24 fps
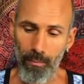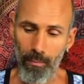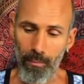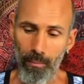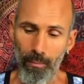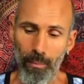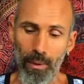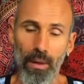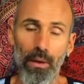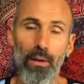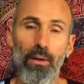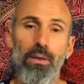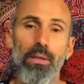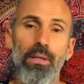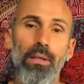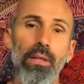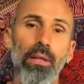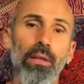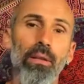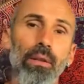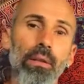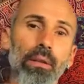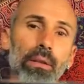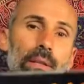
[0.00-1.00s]
Because
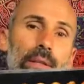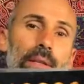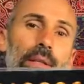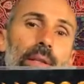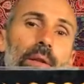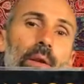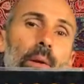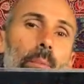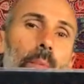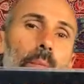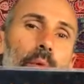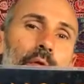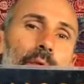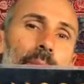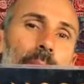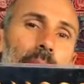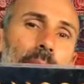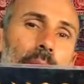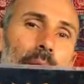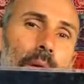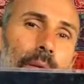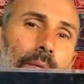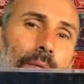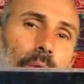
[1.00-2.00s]
see the
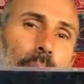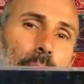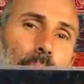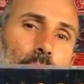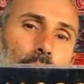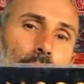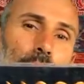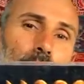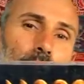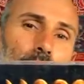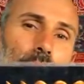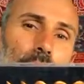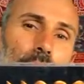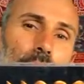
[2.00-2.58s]
movement of the moon?